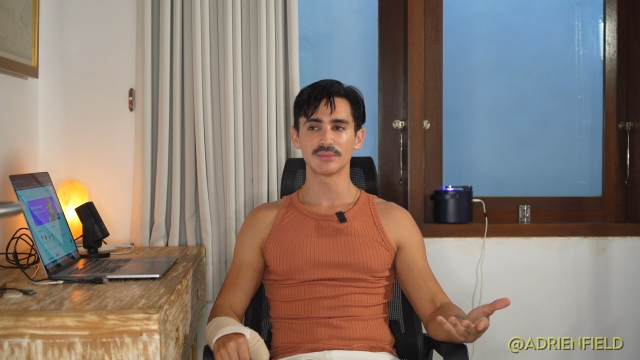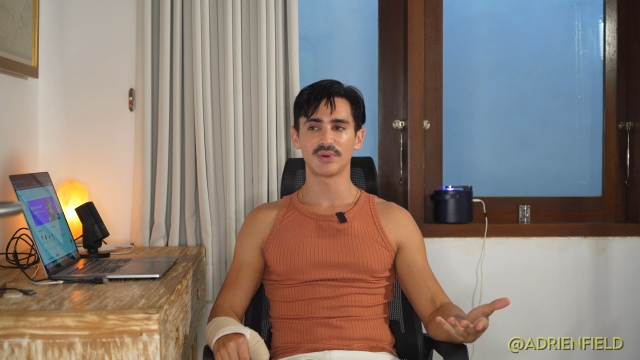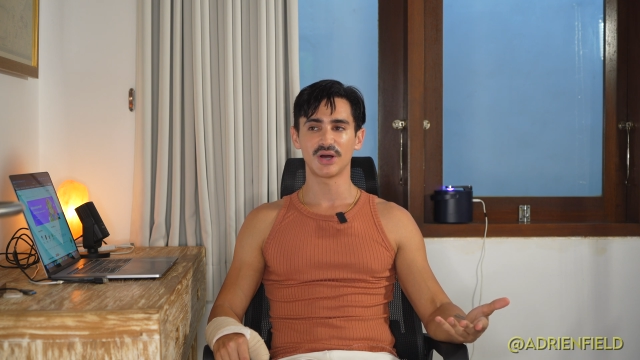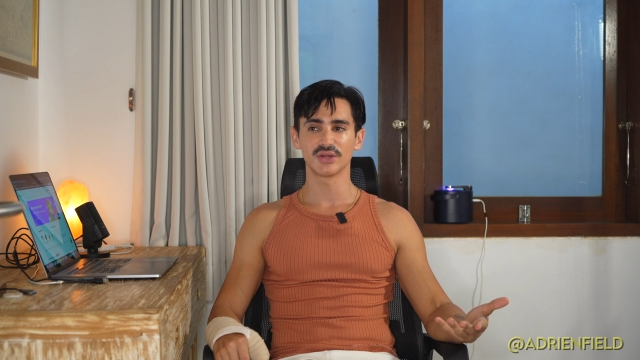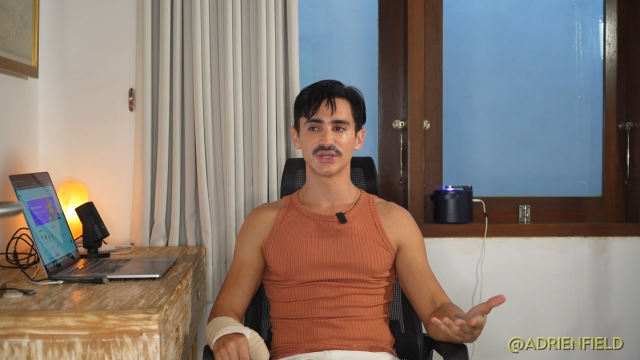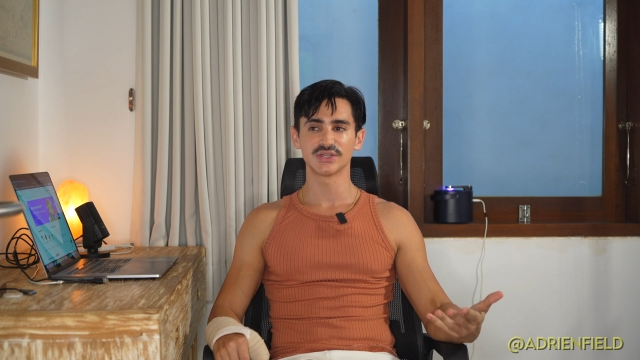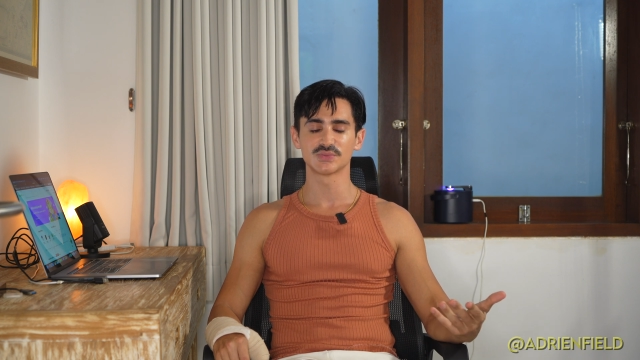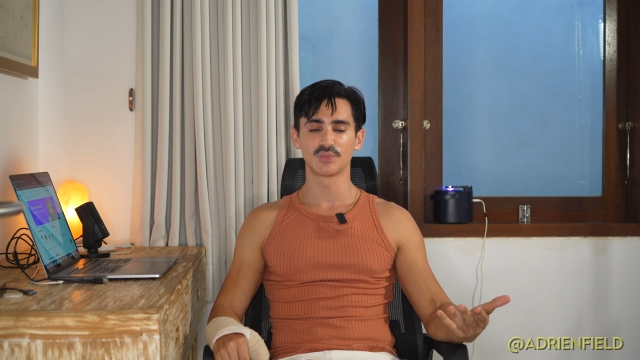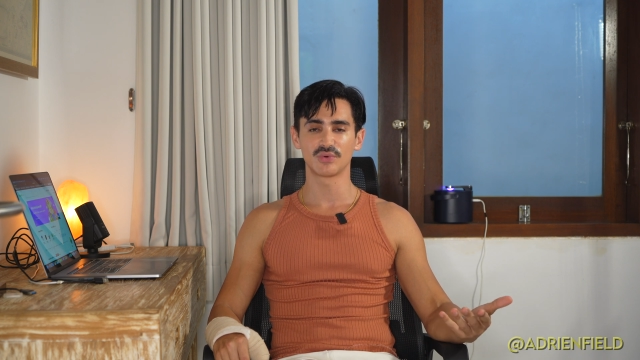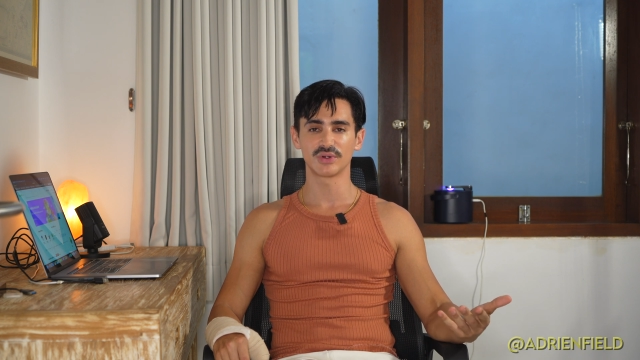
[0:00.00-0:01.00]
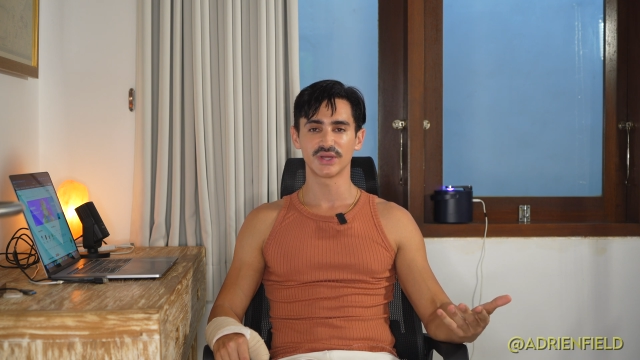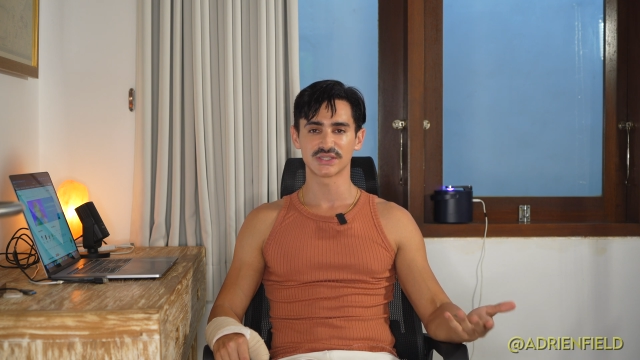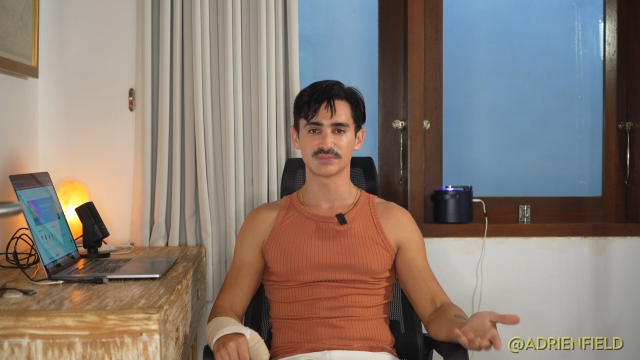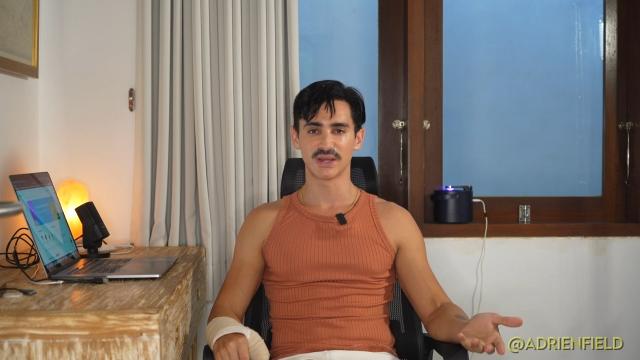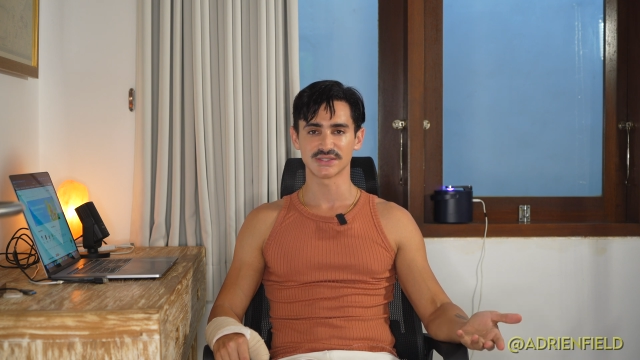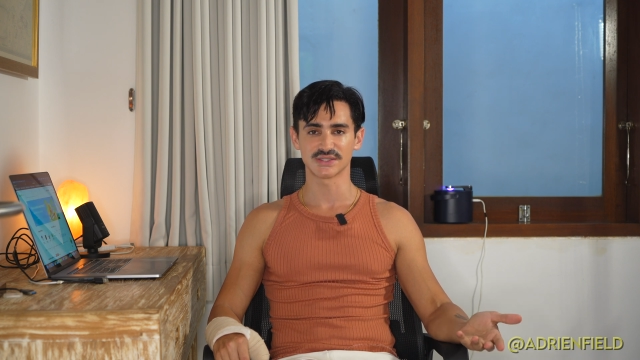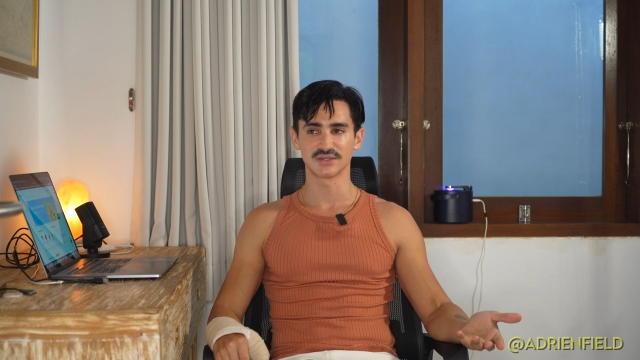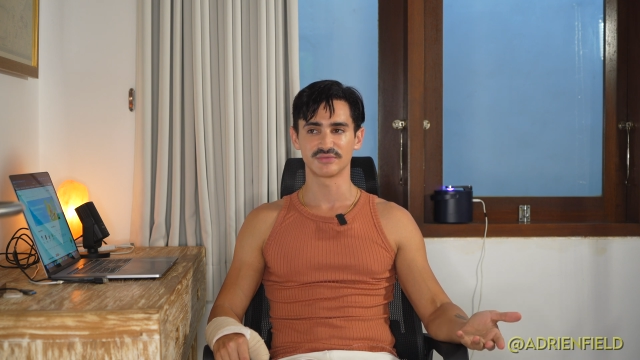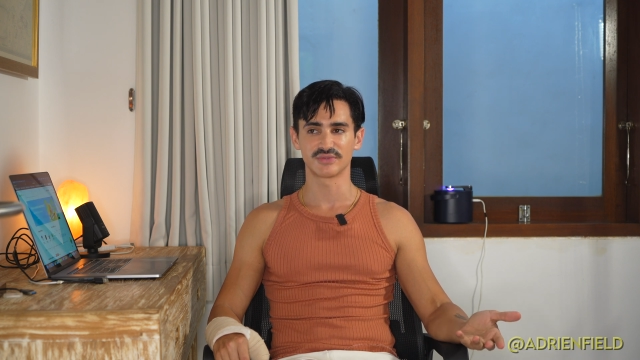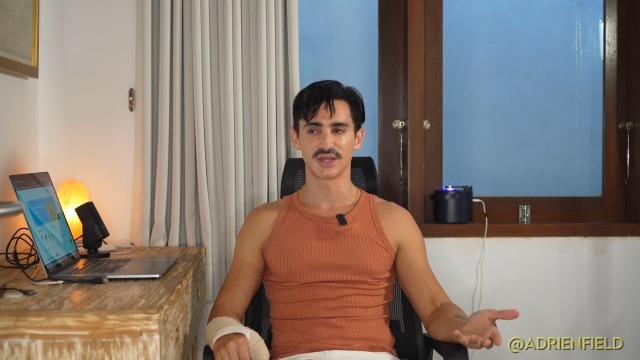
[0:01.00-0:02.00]
in Bali is more
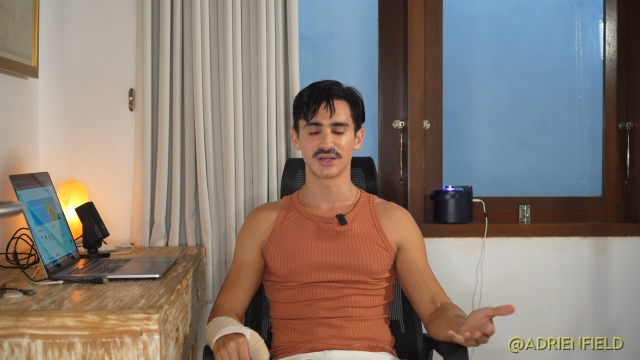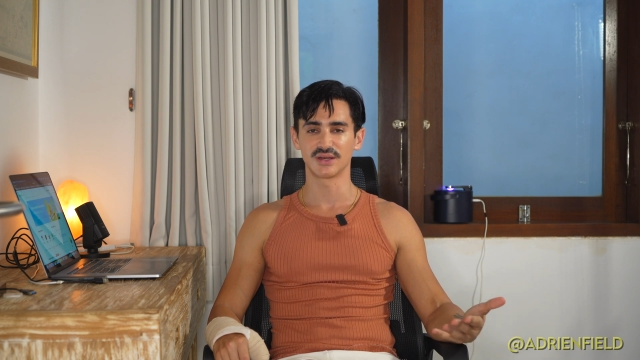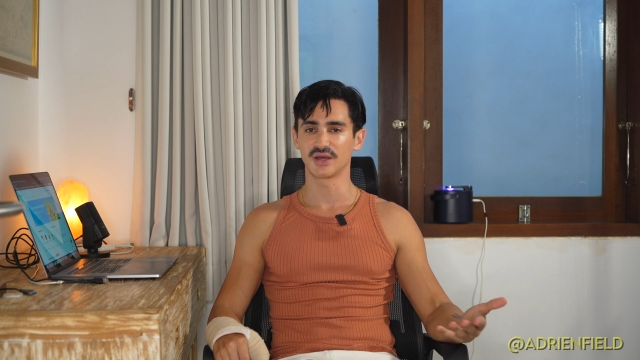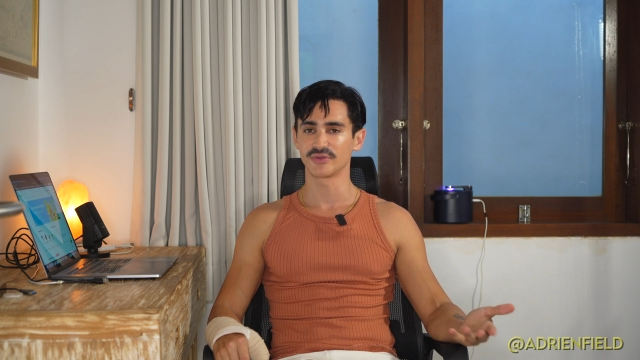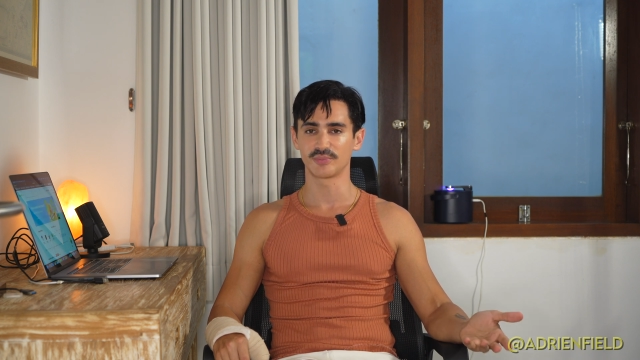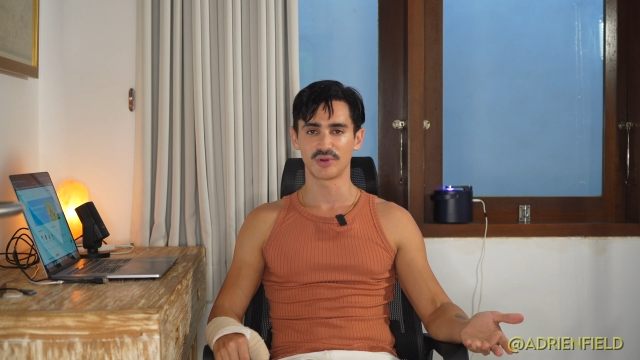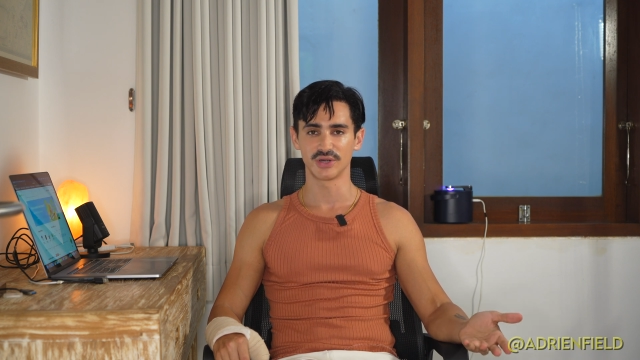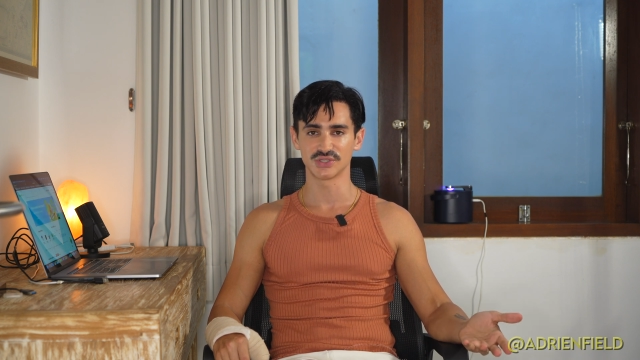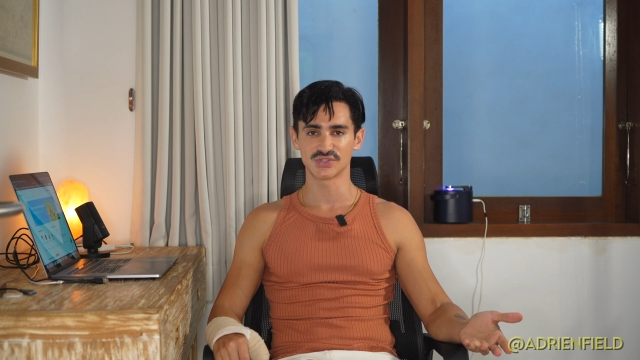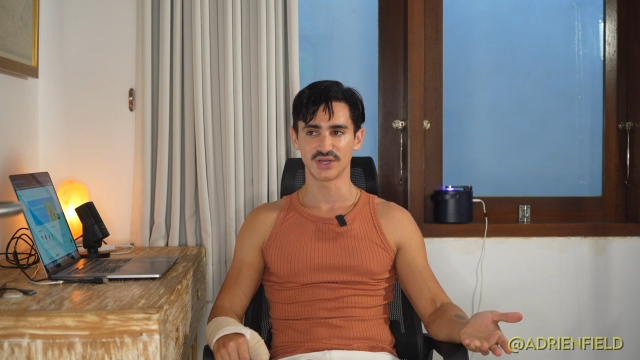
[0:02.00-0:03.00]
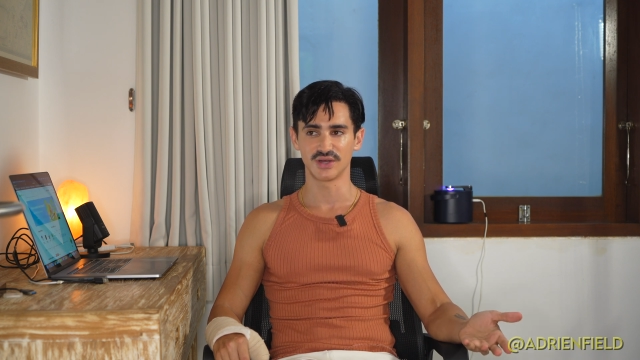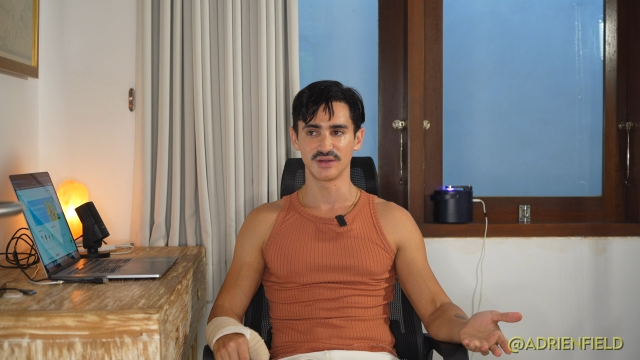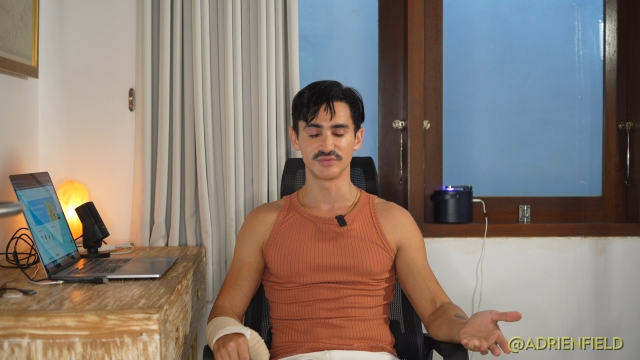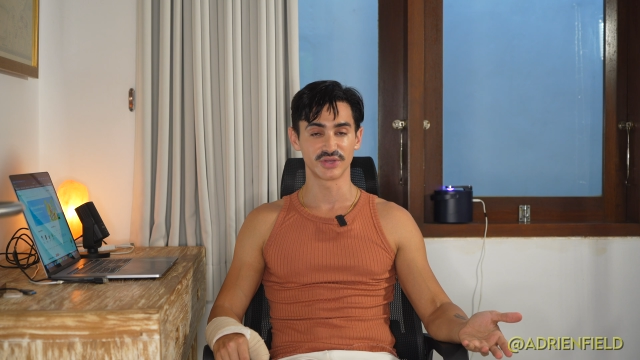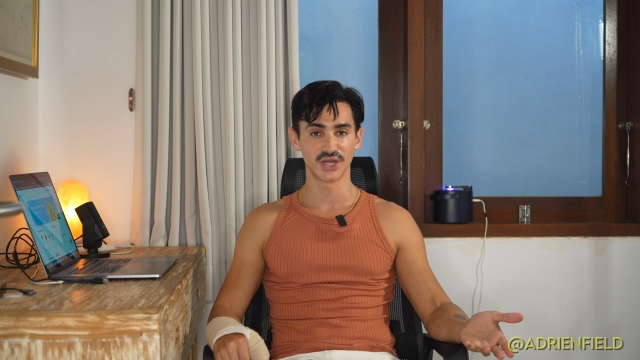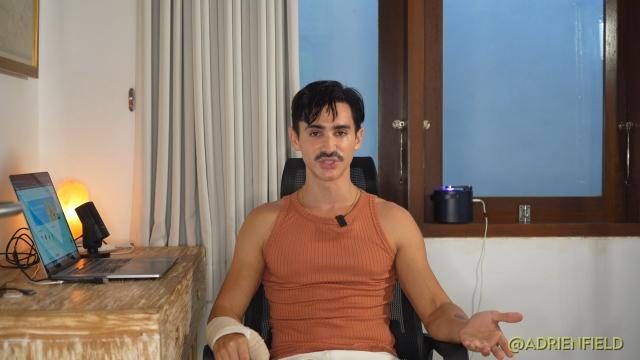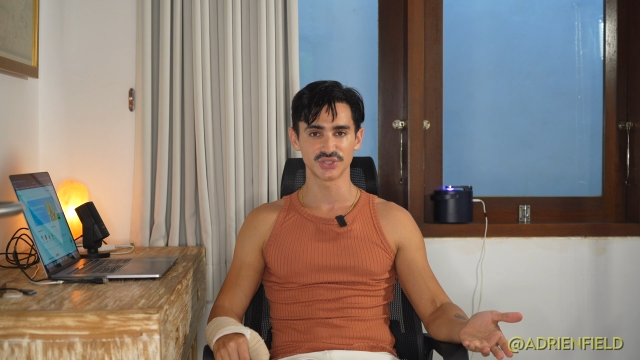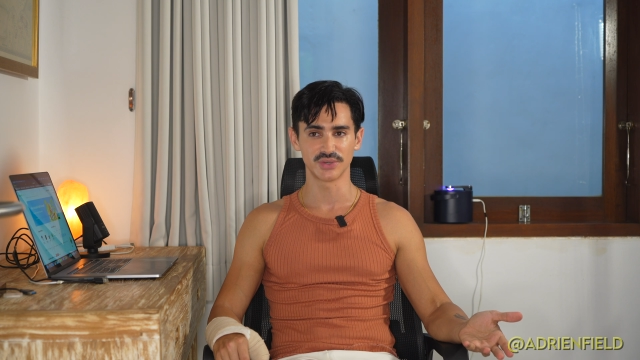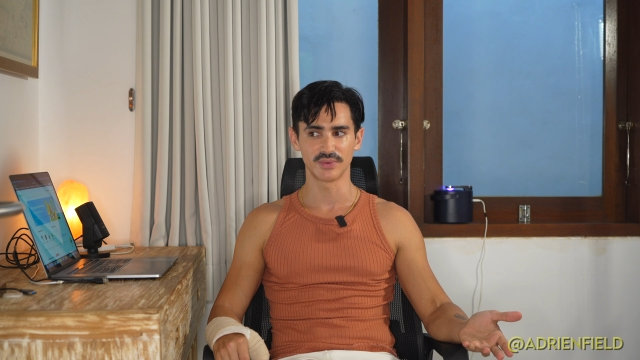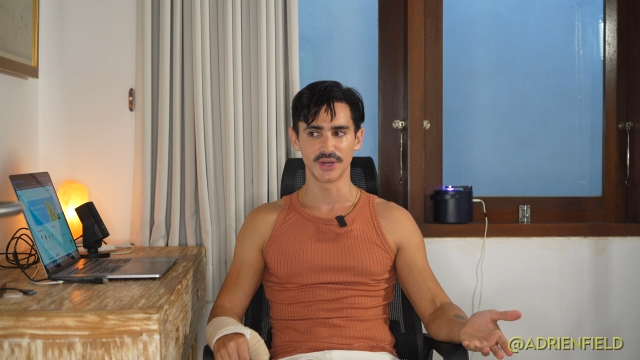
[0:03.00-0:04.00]
expensive than in other parts of the
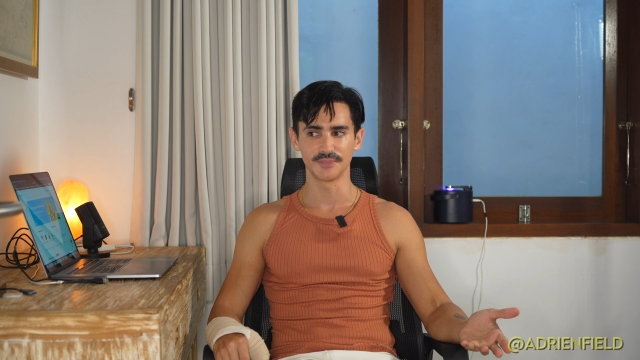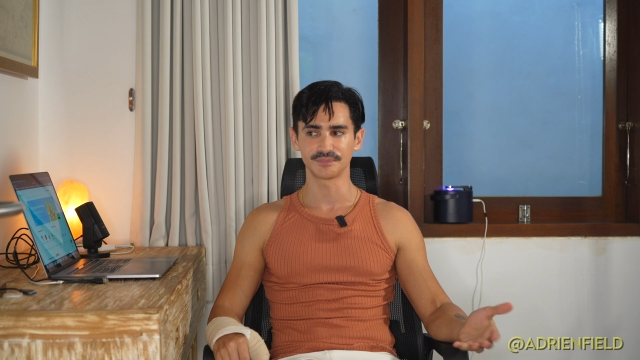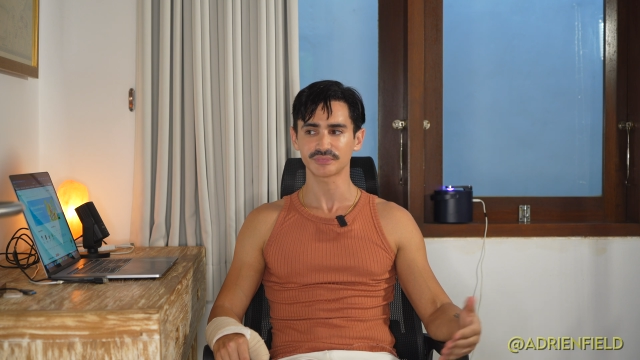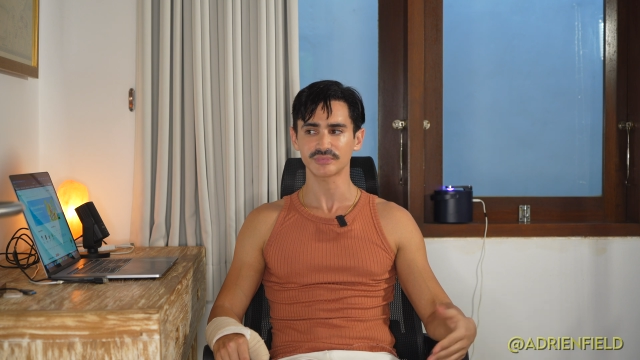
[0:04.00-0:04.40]
country, where